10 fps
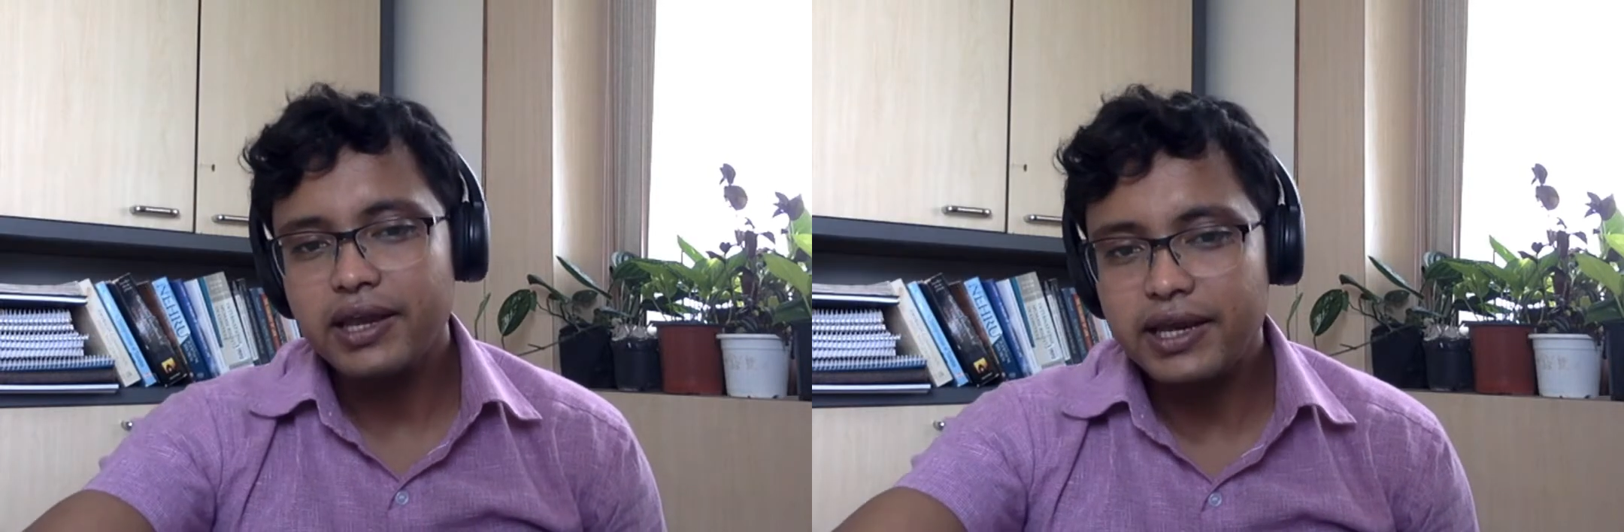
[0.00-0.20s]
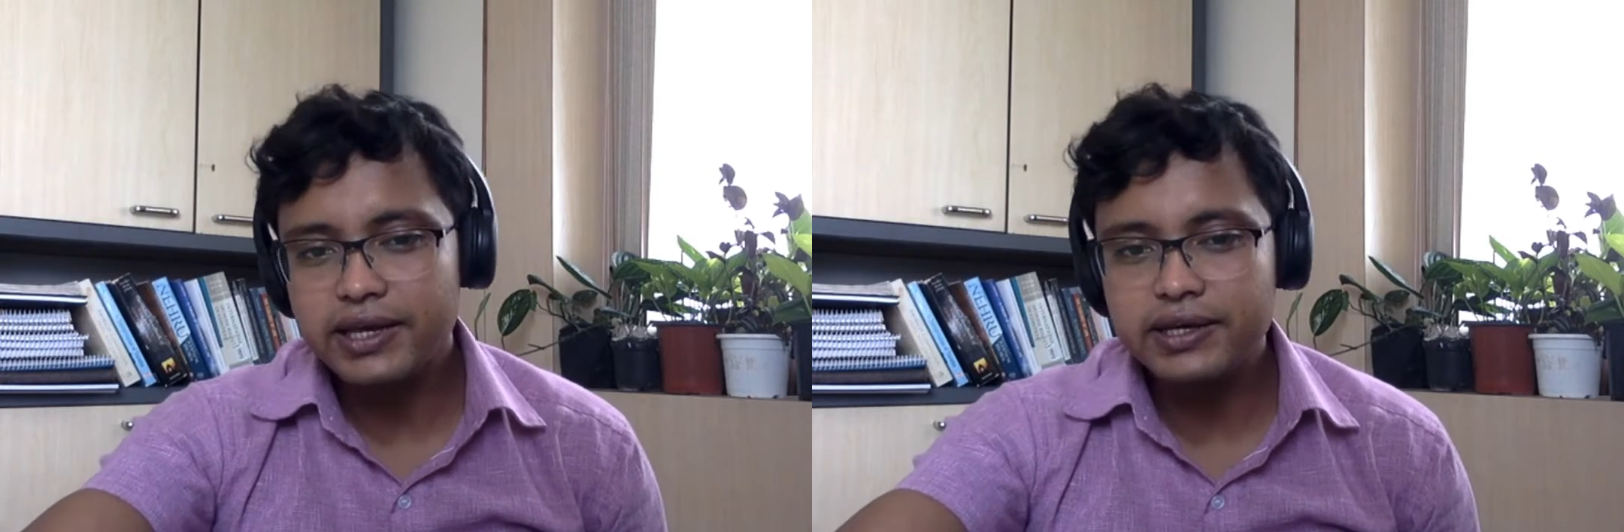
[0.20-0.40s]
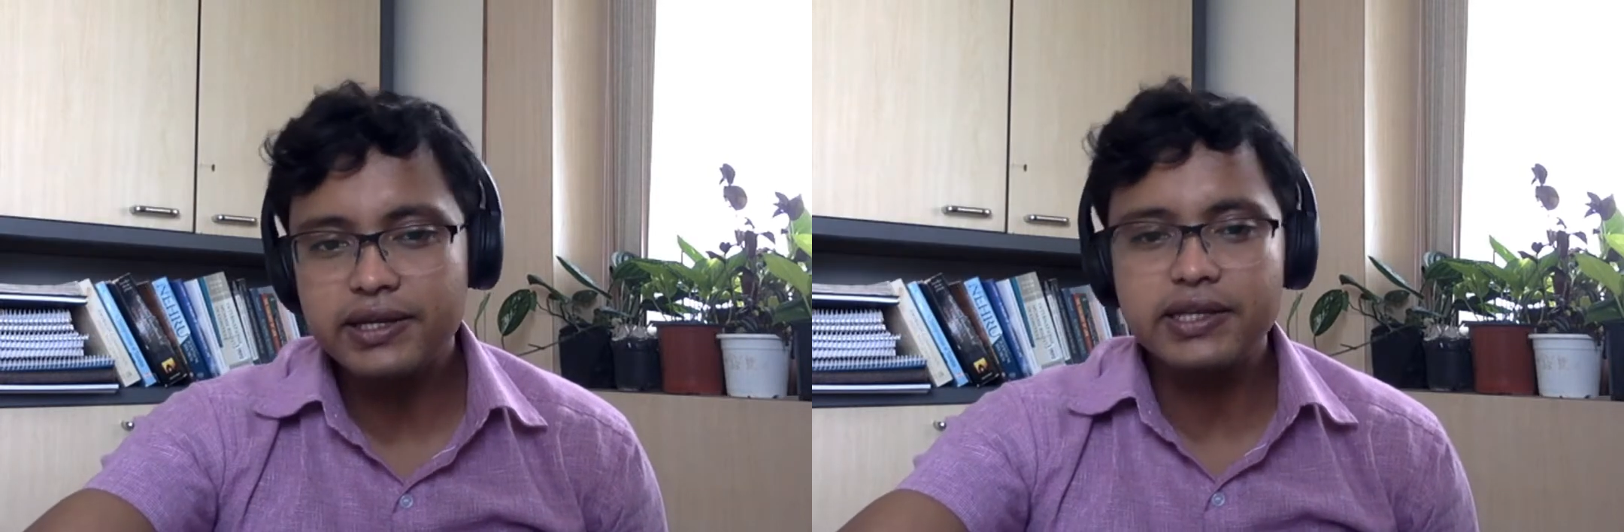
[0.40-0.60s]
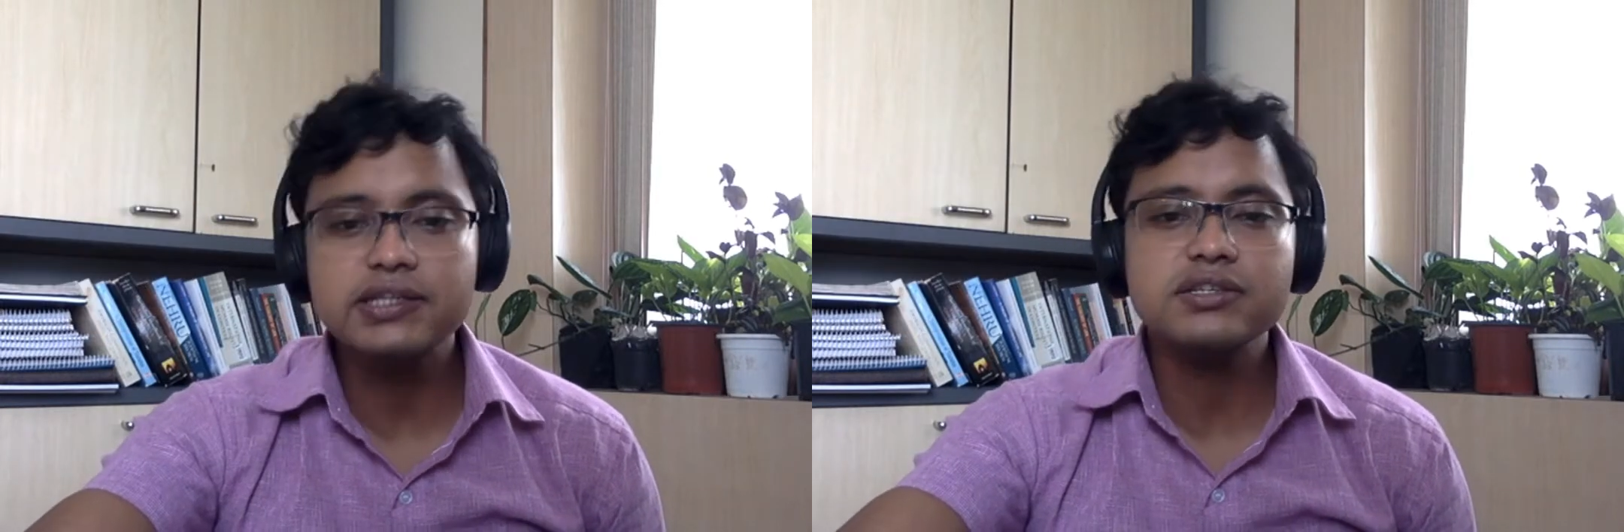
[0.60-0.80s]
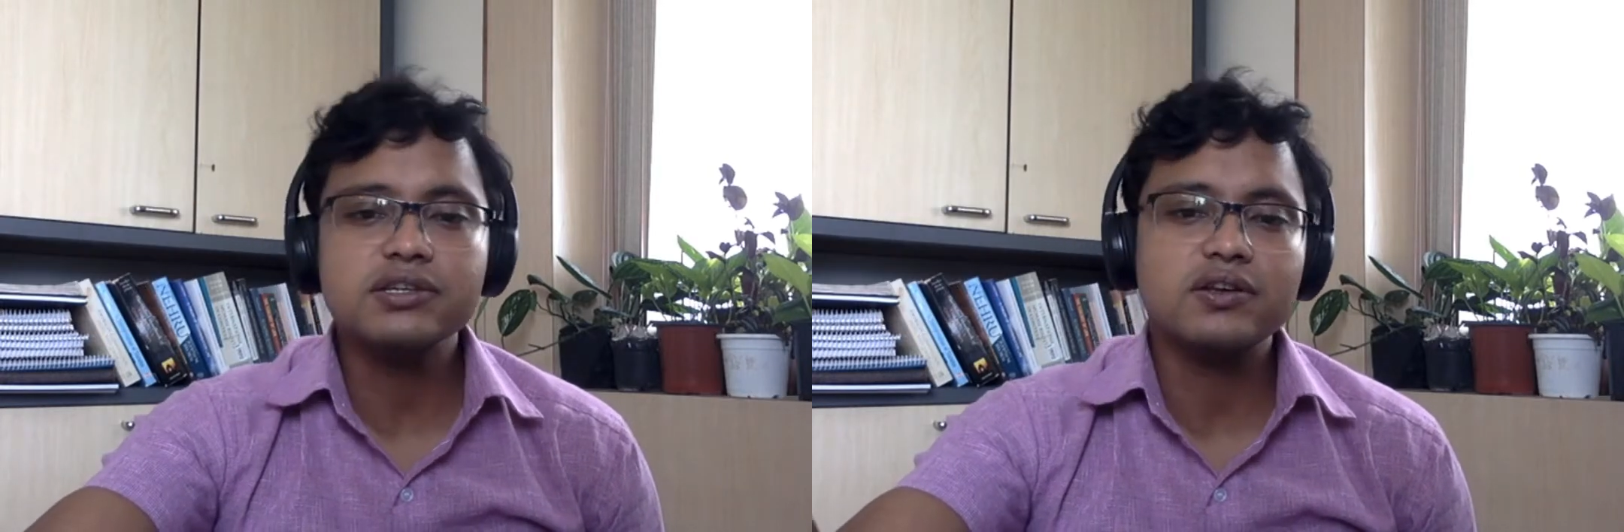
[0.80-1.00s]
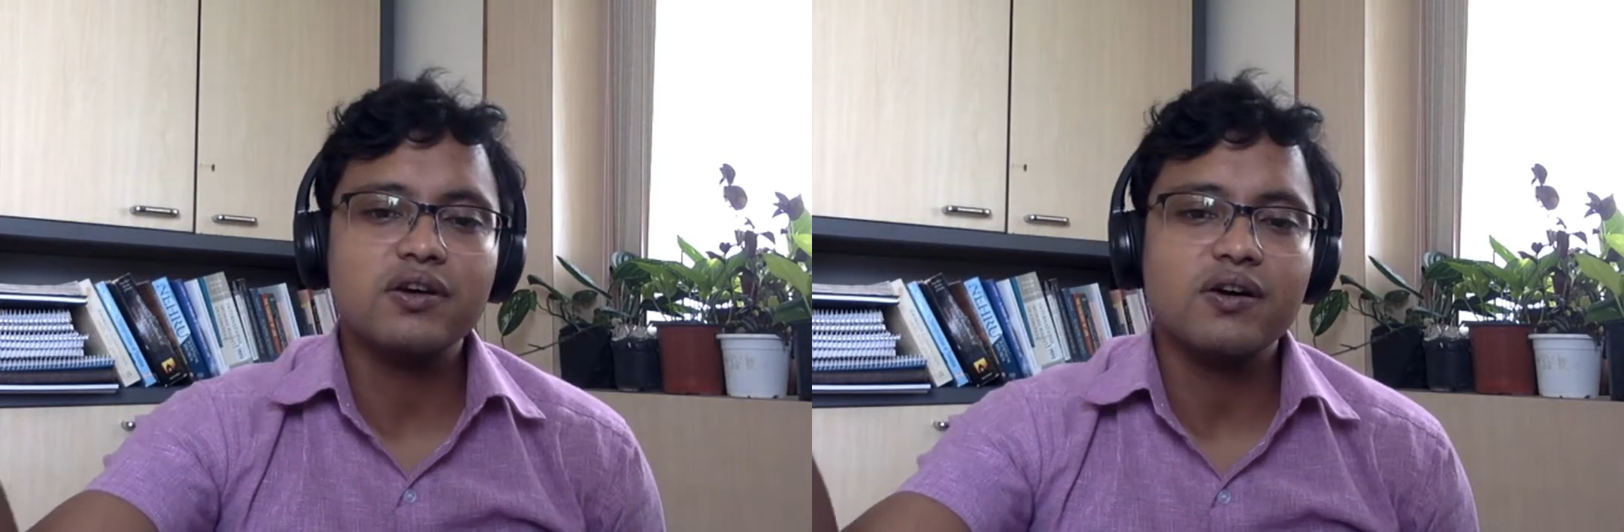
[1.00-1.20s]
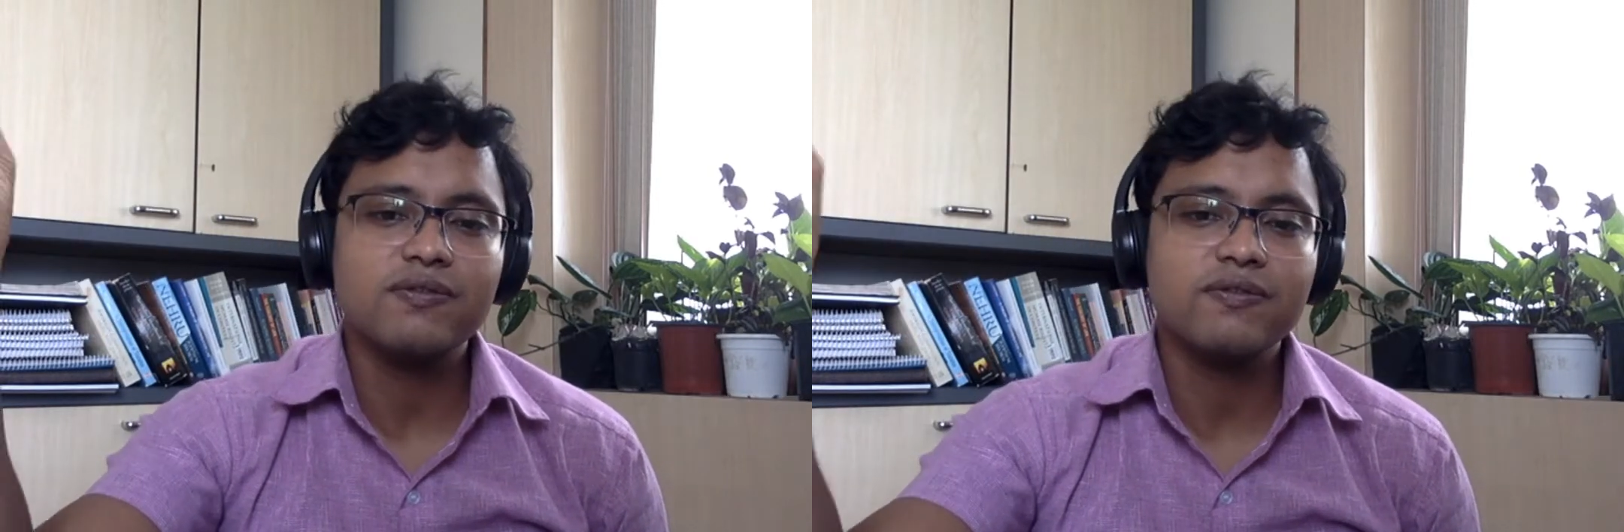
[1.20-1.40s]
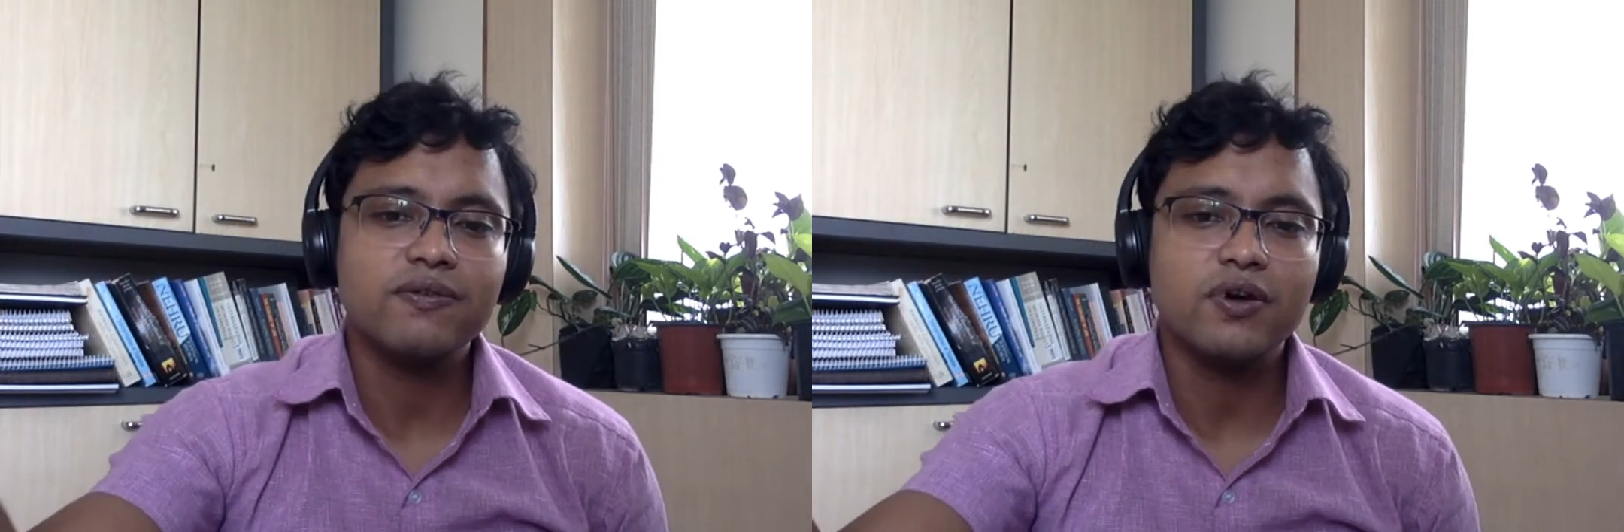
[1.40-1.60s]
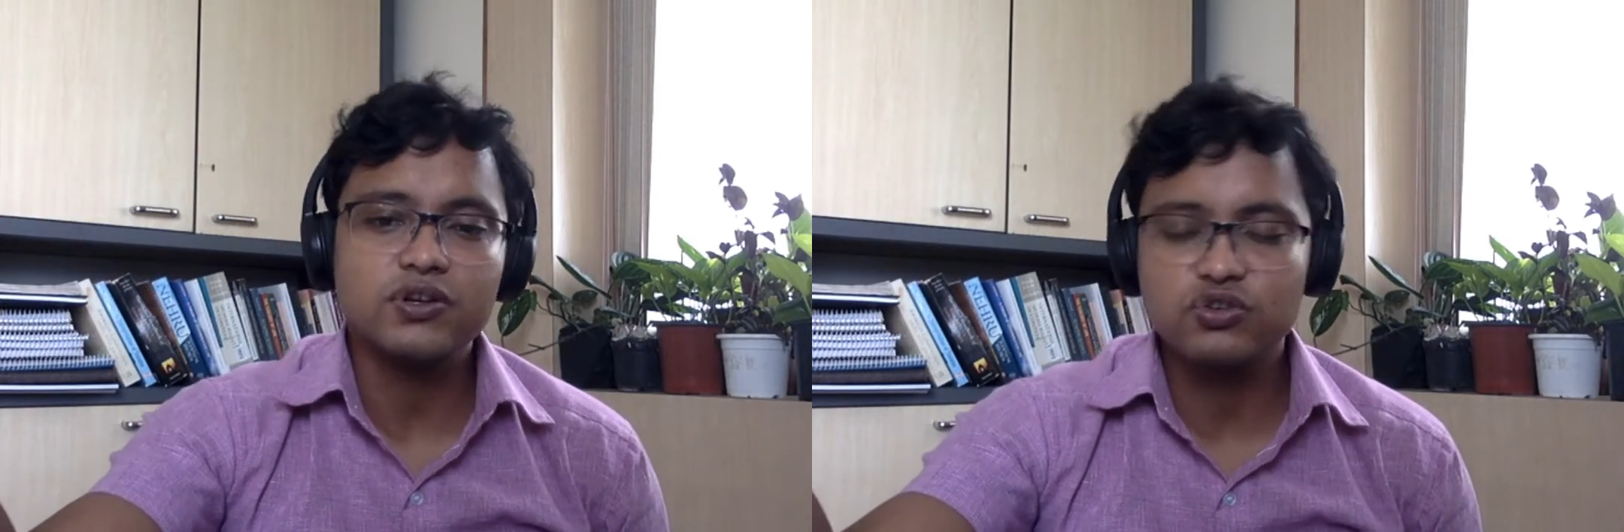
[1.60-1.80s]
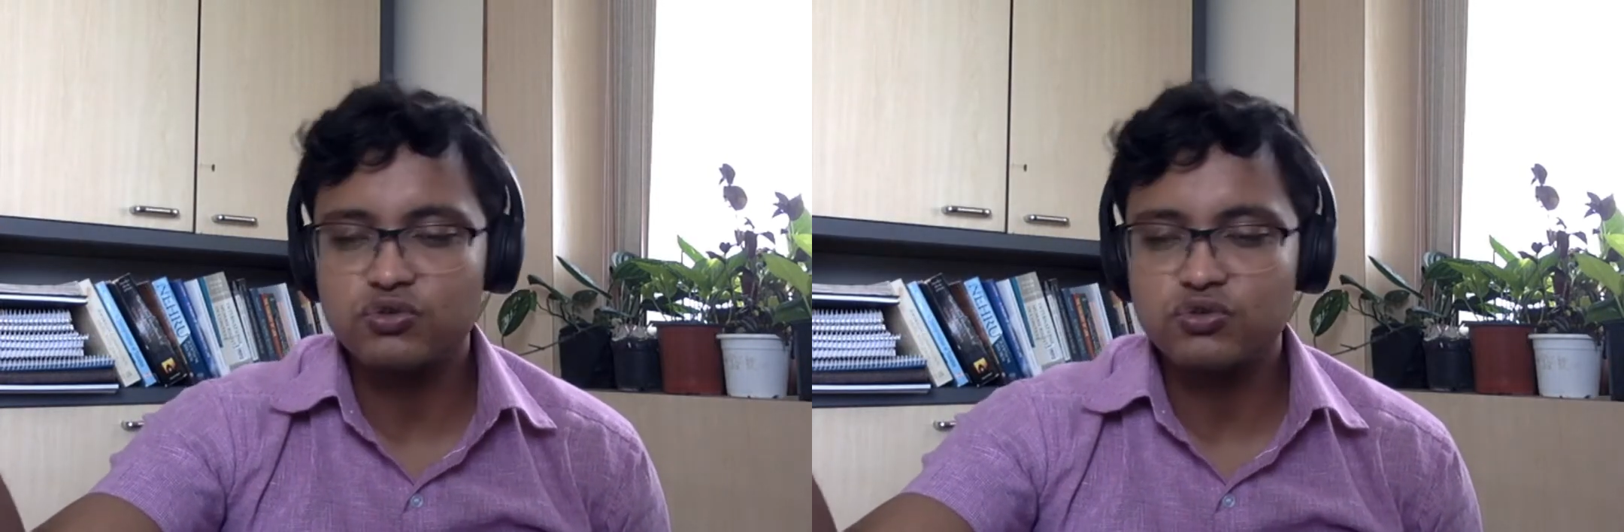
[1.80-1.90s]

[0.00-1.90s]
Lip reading: in the engine of fraud